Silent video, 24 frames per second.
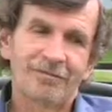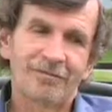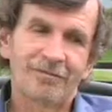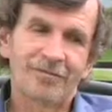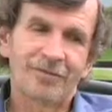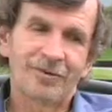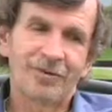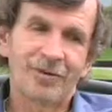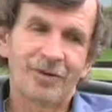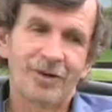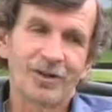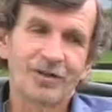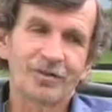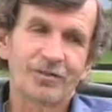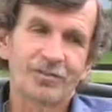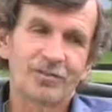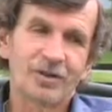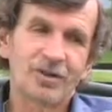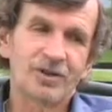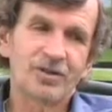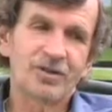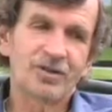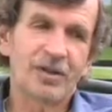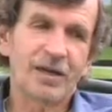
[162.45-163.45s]
of course,
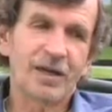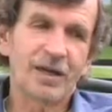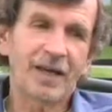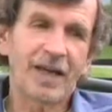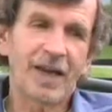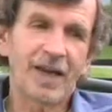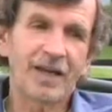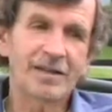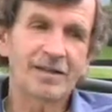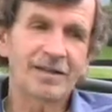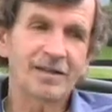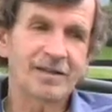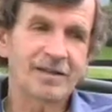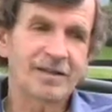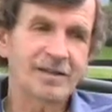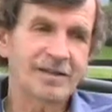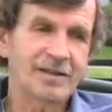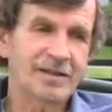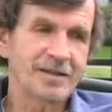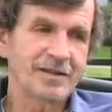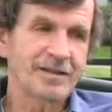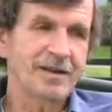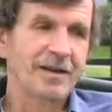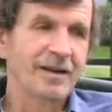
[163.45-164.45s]
Wichita, Kansas
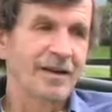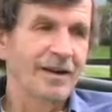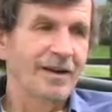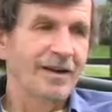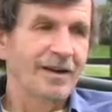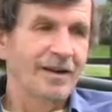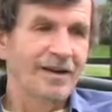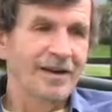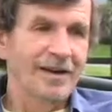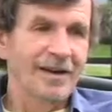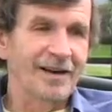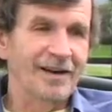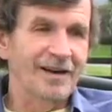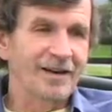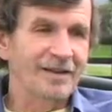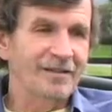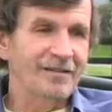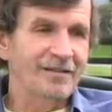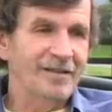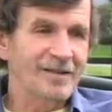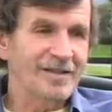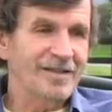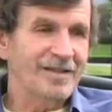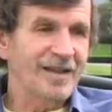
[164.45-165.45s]
is uh,
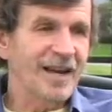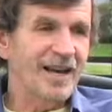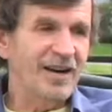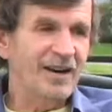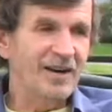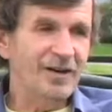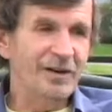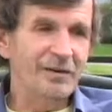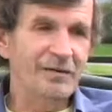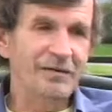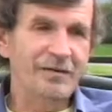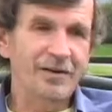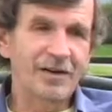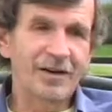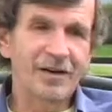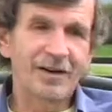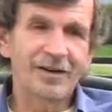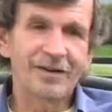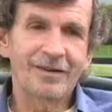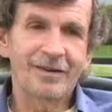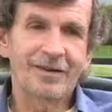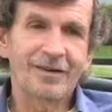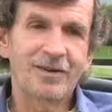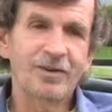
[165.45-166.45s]
the center of
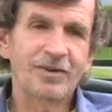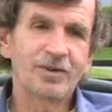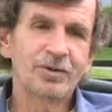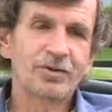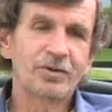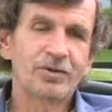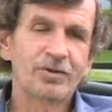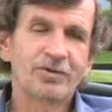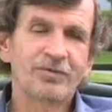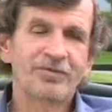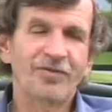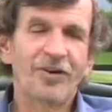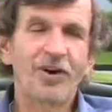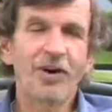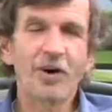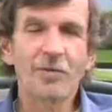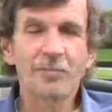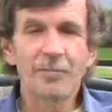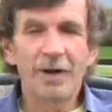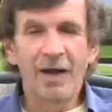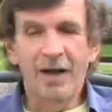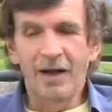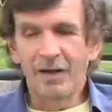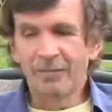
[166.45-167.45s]
a, a huge
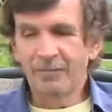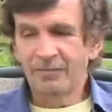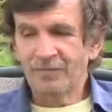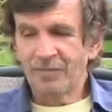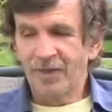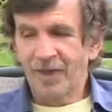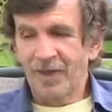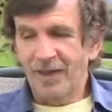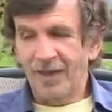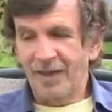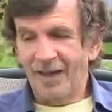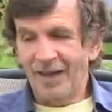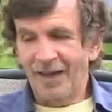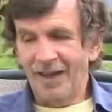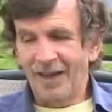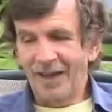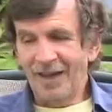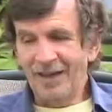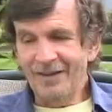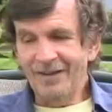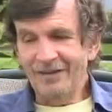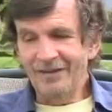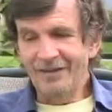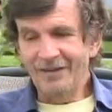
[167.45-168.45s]
farm belt
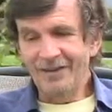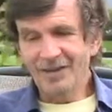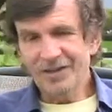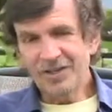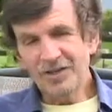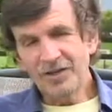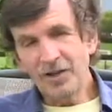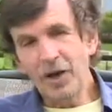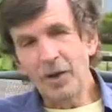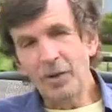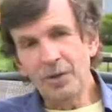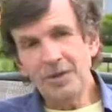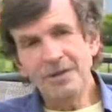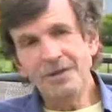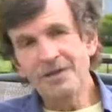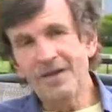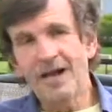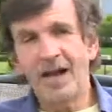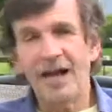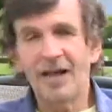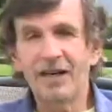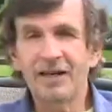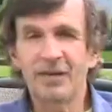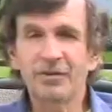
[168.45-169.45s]
and this
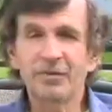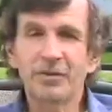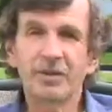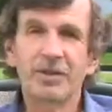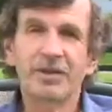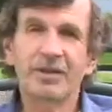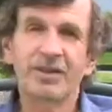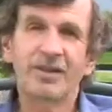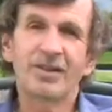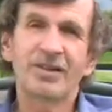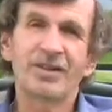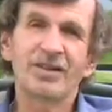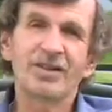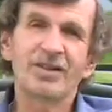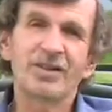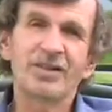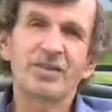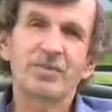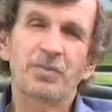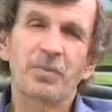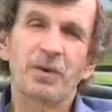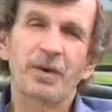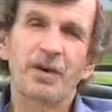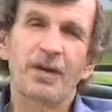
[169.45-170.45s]
coincided with the
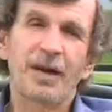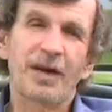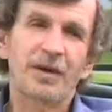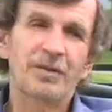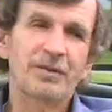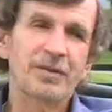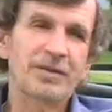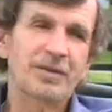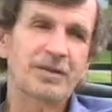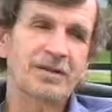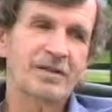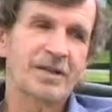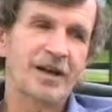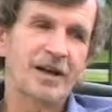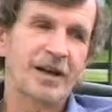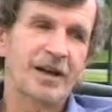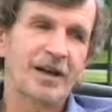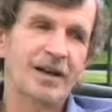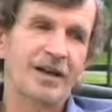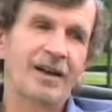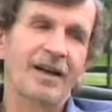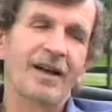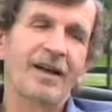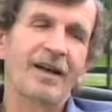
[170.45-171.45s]
years when I was
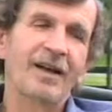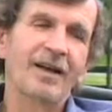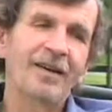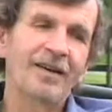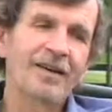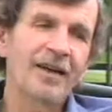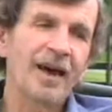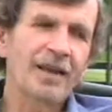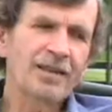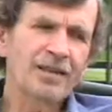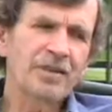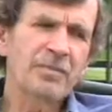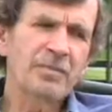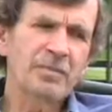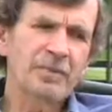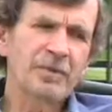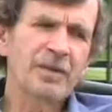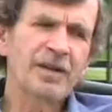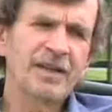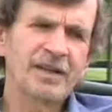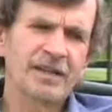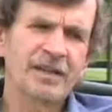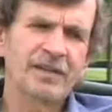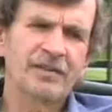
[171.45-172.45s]
uh, not
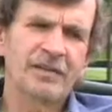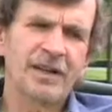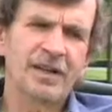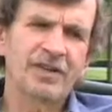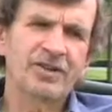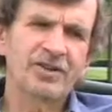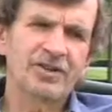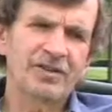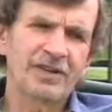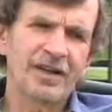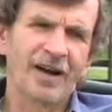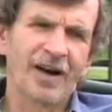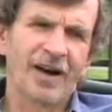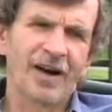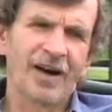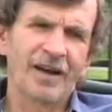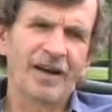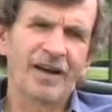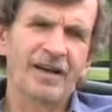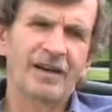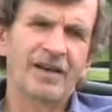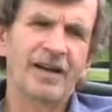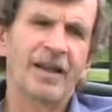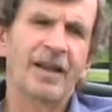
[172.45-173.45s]
completely
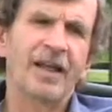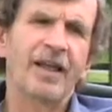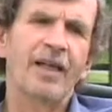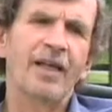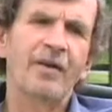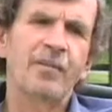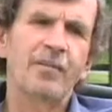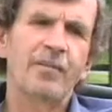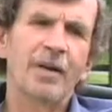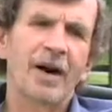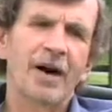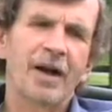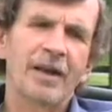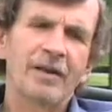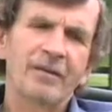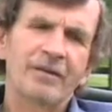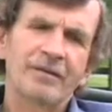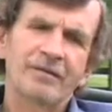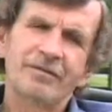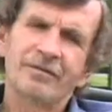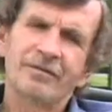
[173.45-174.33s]
vegetarian, but